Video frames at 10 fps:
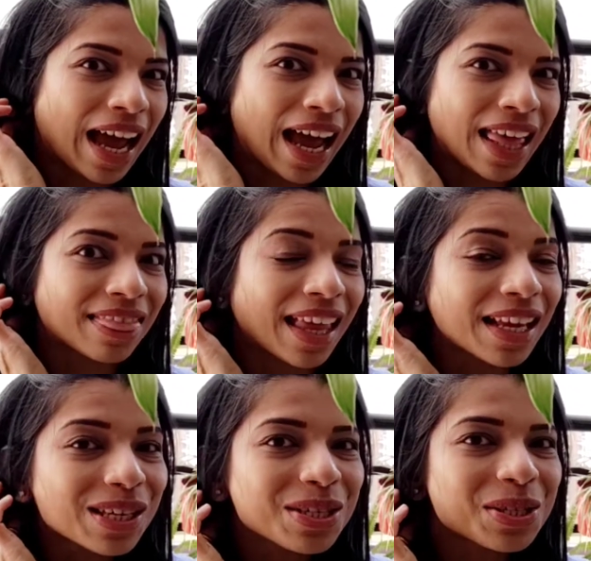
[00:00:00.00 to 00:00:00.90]
And
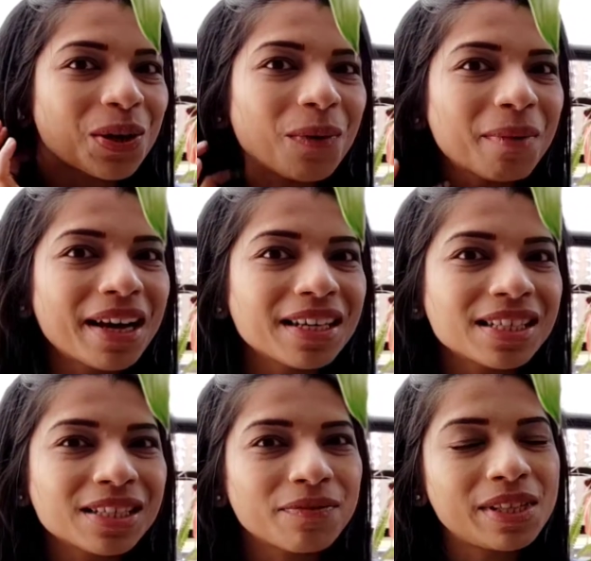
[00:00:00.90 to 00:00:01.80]
thank you so
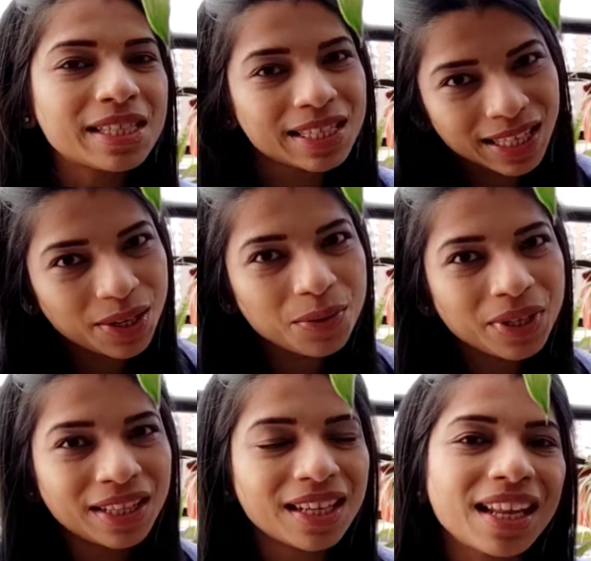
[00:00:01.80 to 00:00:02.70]
much. We'll see you
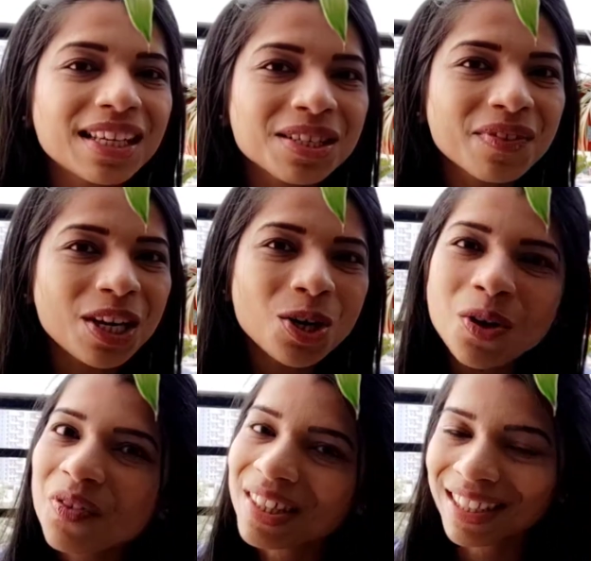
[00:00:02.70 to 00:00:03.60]
in the next video
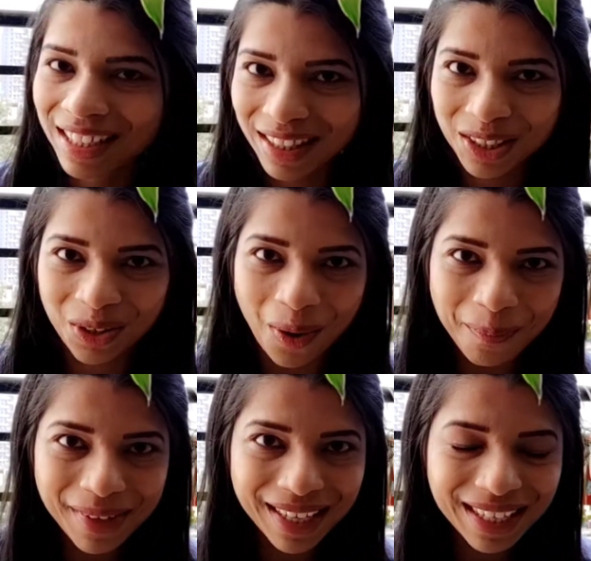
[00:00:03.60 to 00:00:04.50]
with another
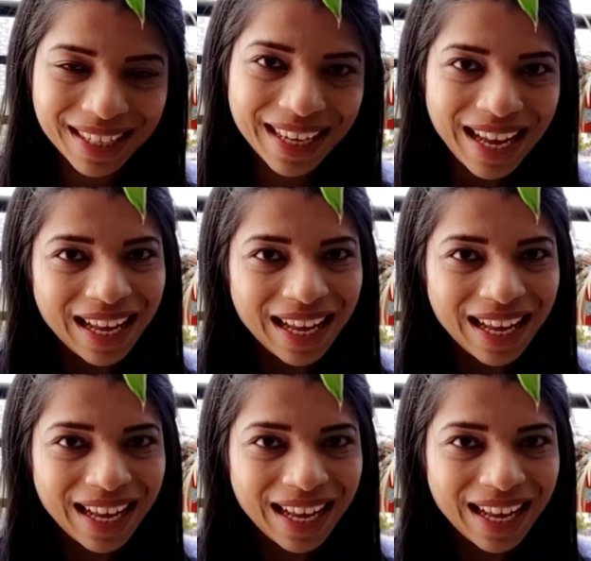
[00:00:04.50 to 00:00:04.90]
topic.